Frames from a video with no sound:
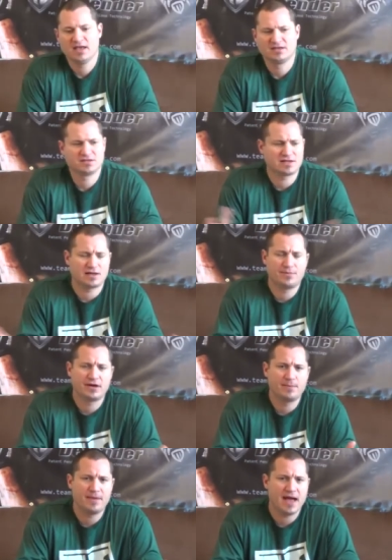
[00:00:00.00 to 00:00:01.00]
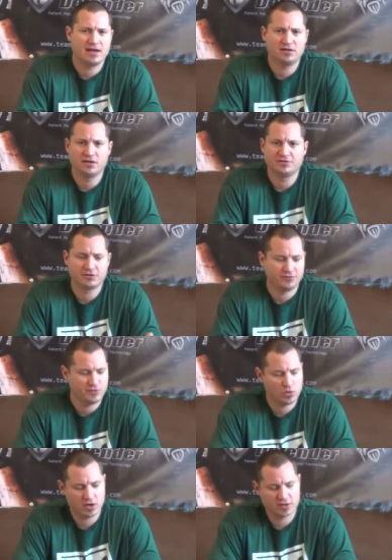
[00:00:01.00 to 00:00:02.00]
It's just like a pair of batting gloves. So if
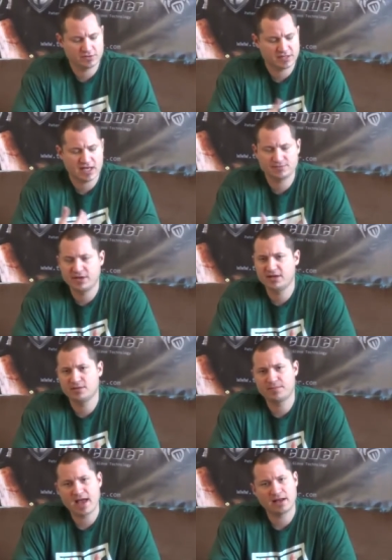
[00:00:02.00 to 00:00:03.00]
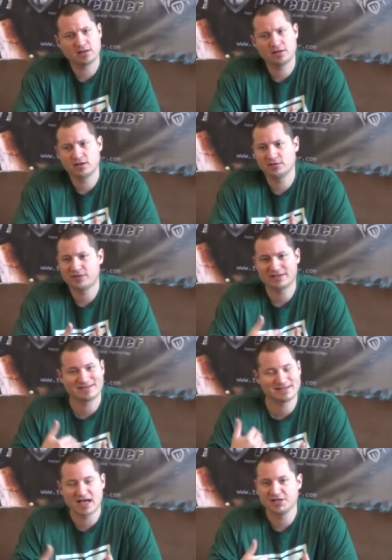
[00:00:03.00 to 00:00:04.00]
you wear a size medium batting glove, that's
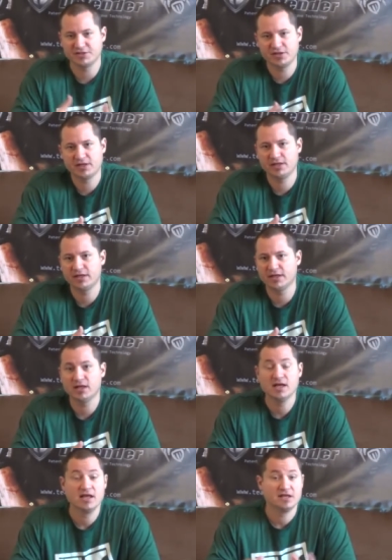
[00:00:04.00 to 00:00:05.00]
the size you need to get.